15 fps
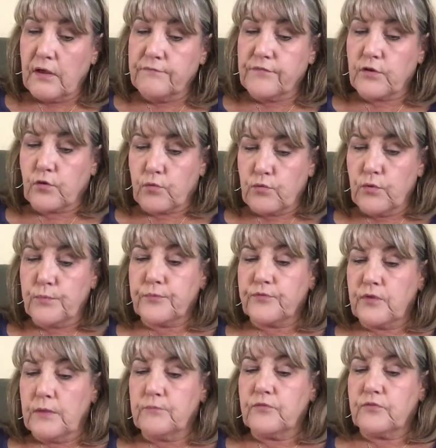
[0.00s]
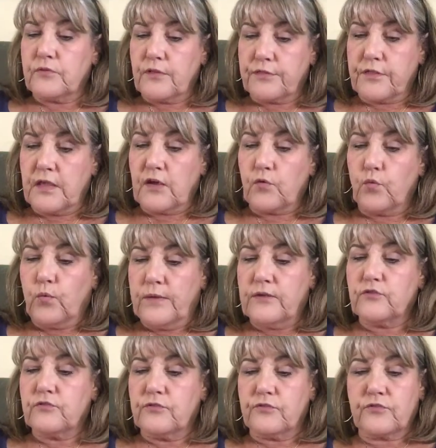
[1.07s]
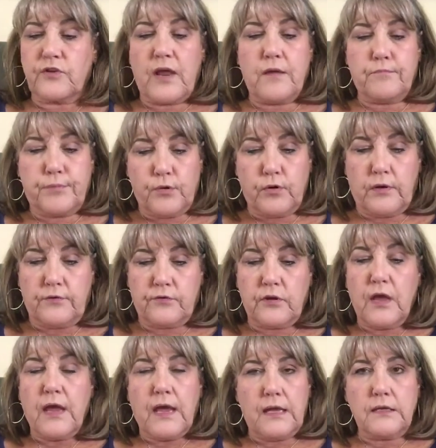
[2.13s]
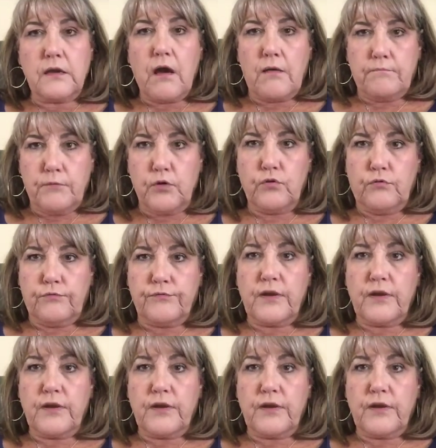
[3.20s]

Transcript: of the group seems to think we should stay put and not move.